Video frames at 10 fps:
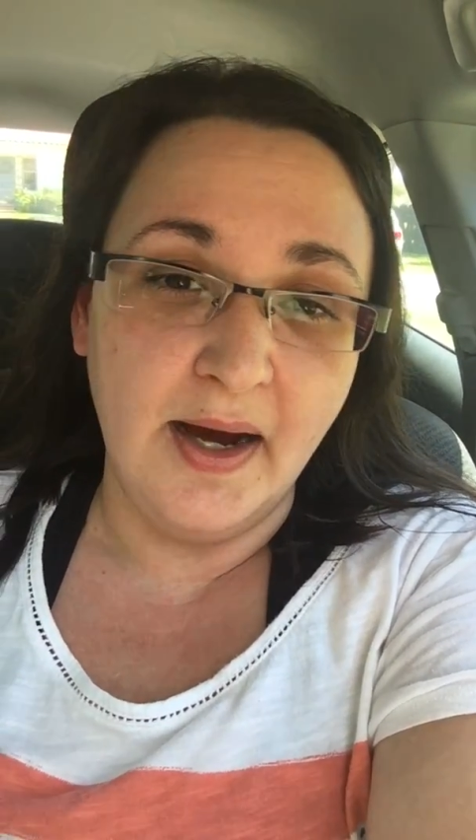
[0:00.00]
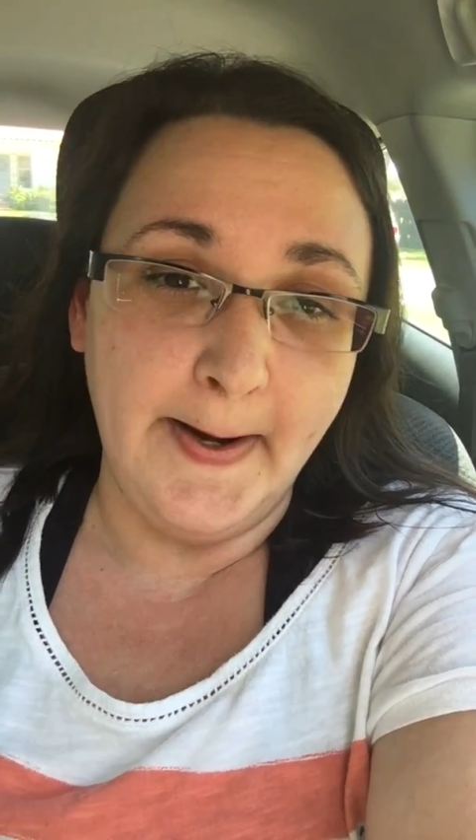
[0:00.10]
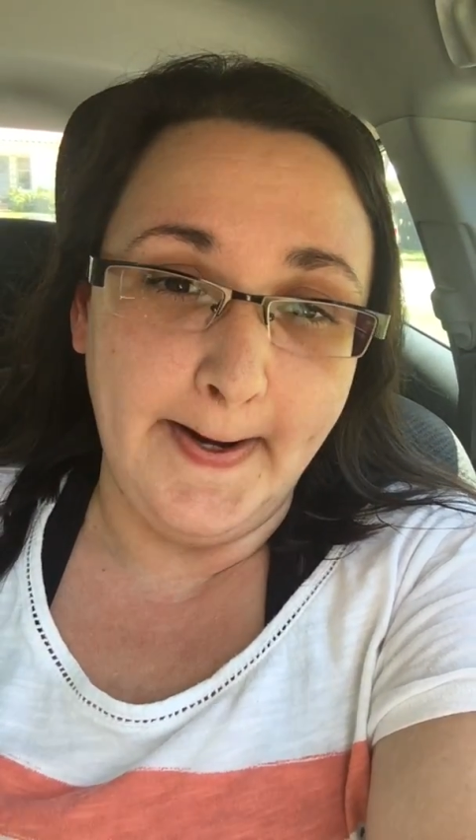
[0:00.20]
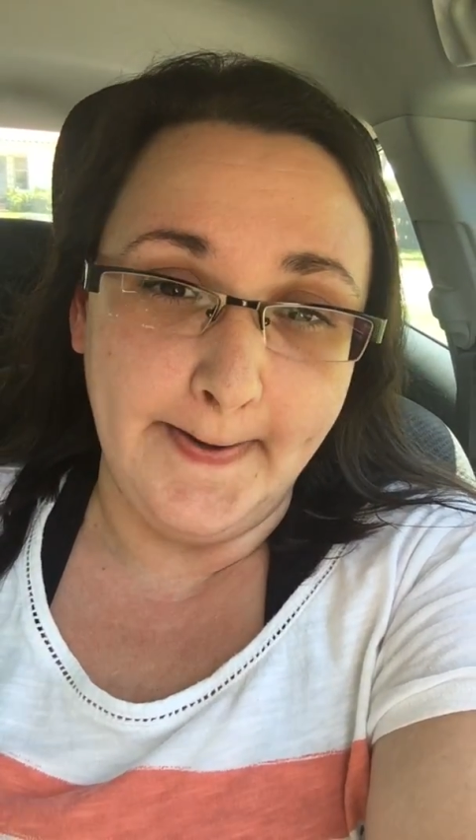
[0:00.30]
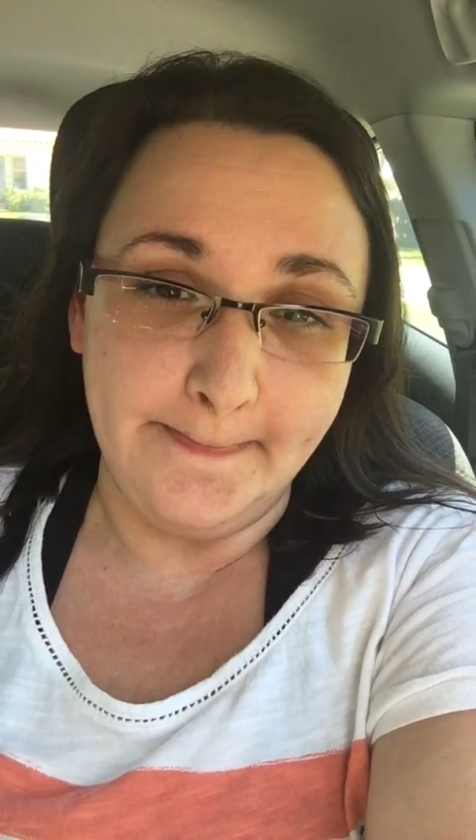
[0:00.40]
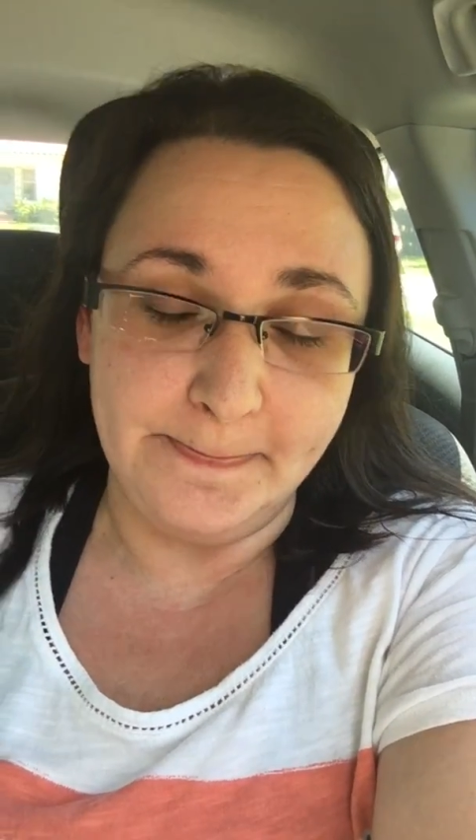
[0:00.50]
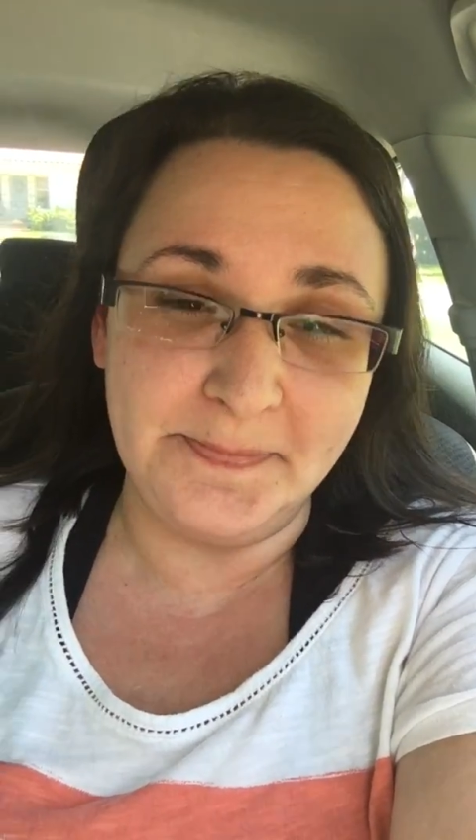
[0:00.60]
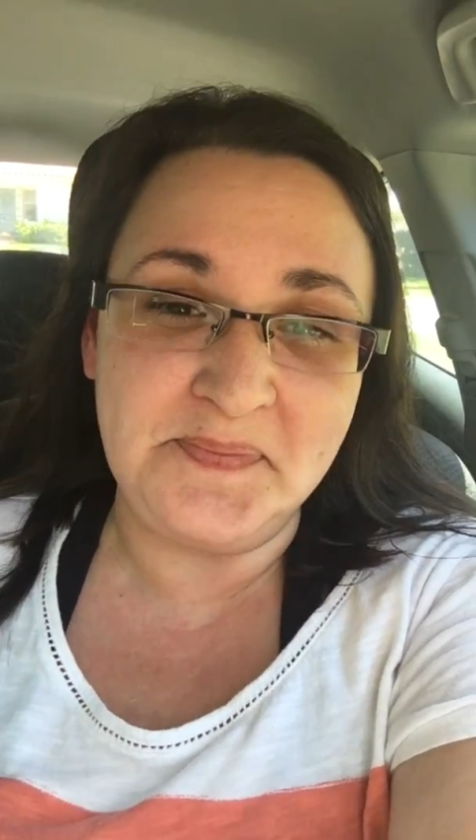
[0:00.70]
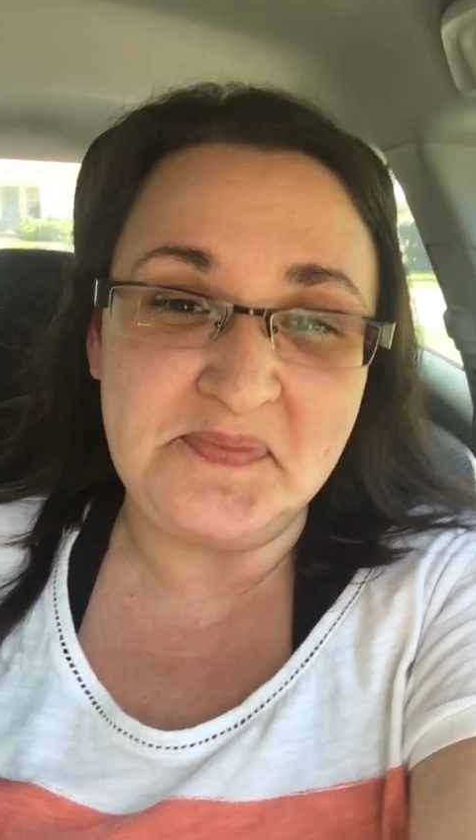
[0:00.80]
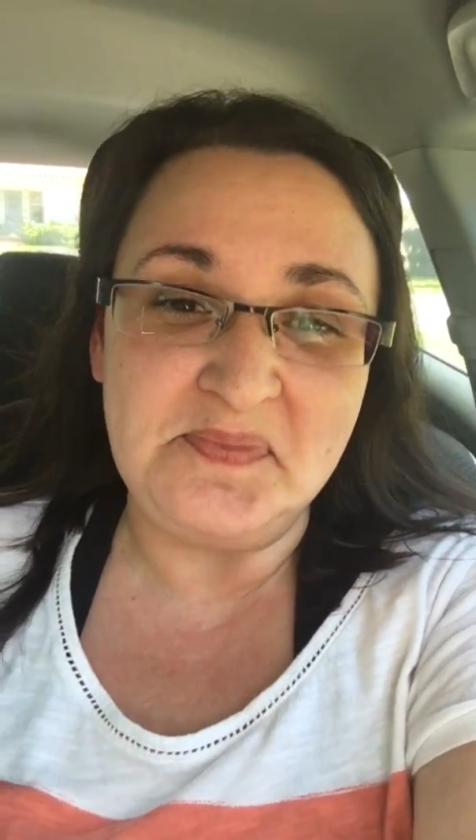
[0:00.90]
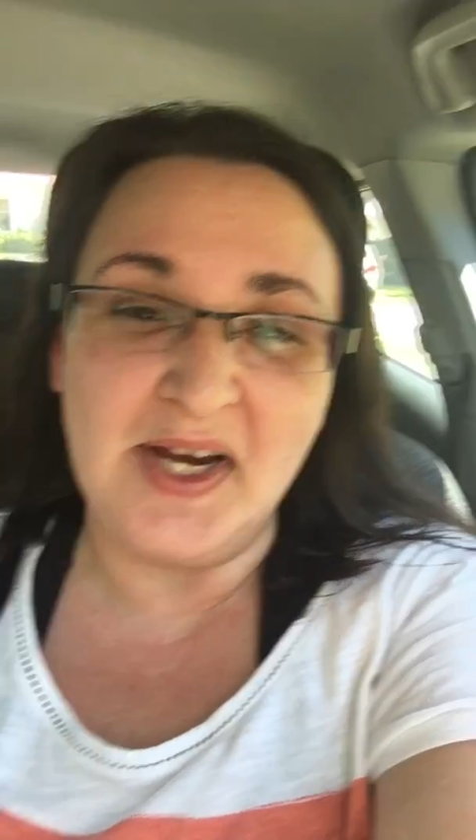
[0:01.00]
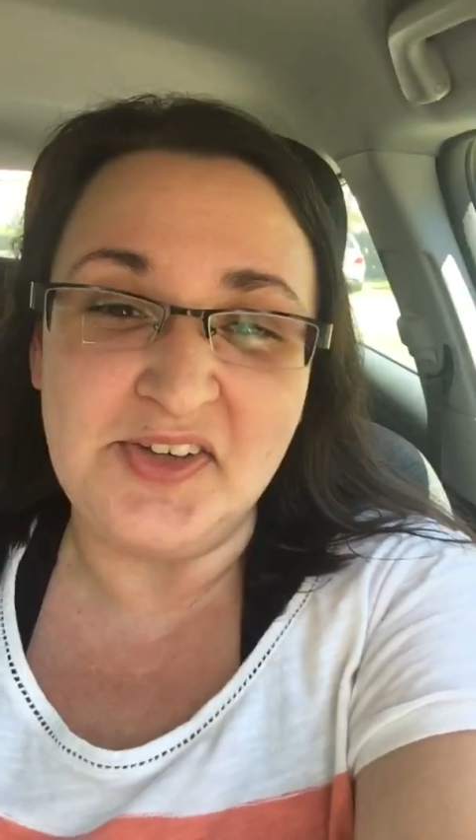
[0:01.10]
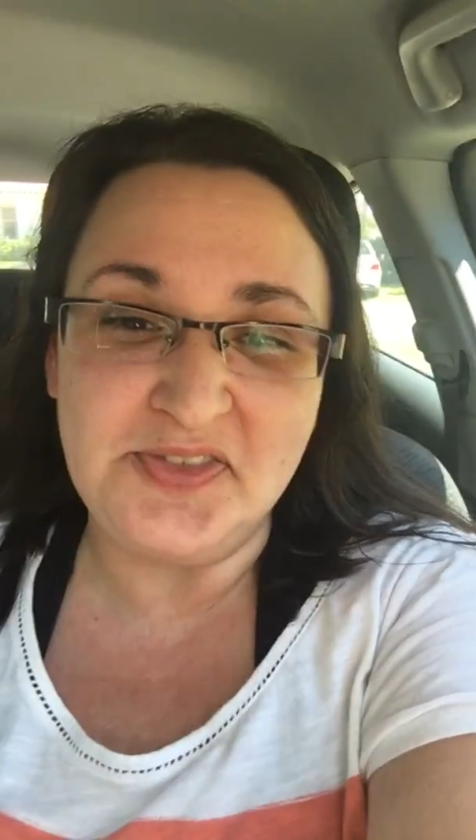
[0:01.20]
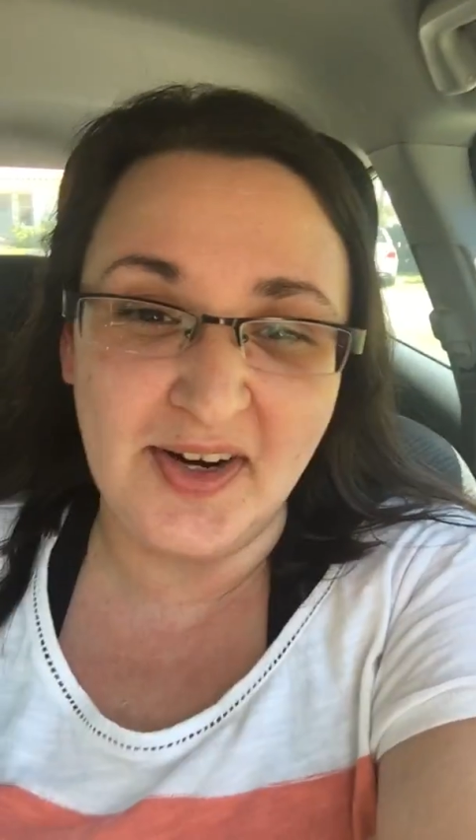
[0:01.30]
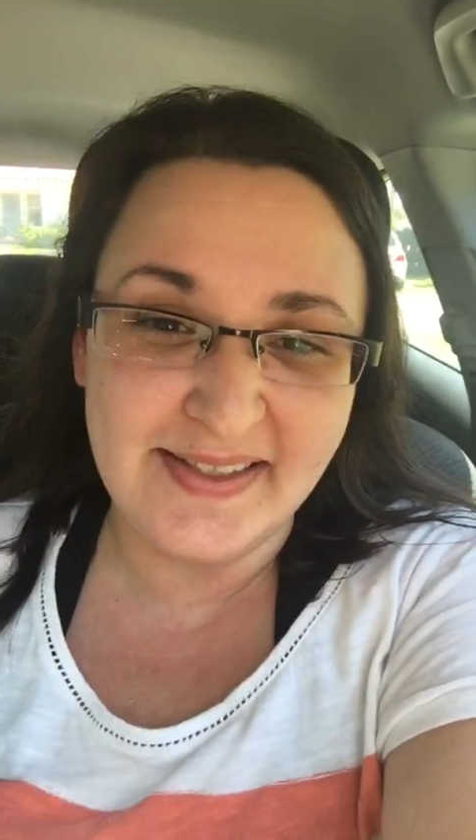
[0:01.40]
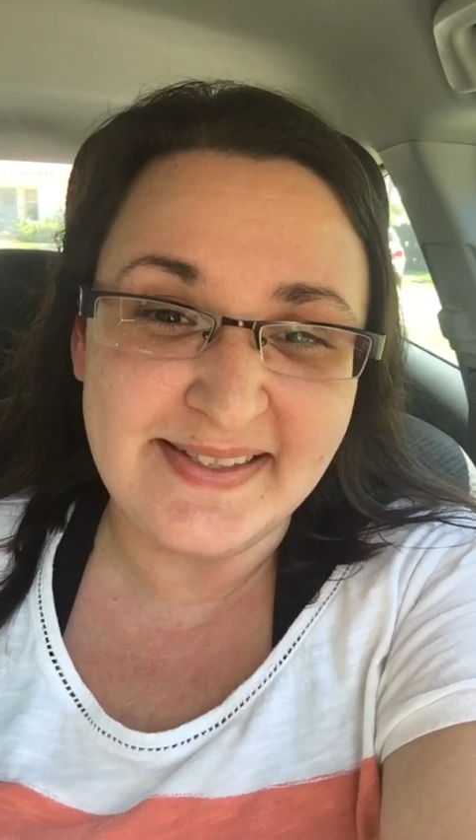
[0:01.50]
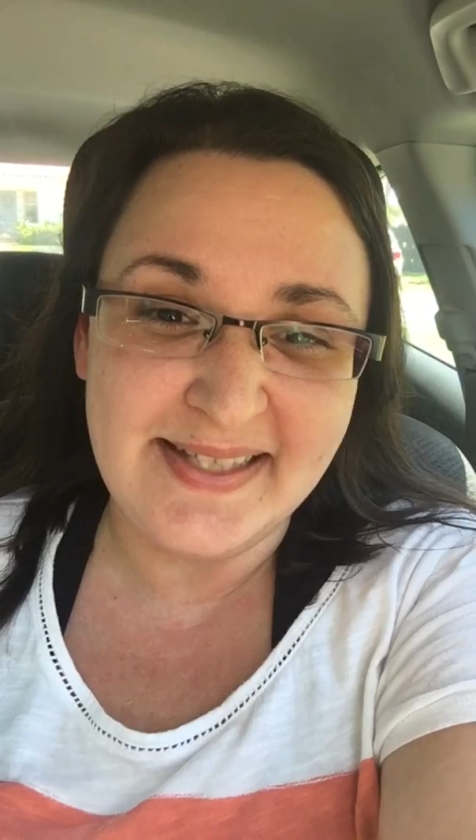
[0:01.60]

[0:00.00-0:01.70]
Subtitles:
My friend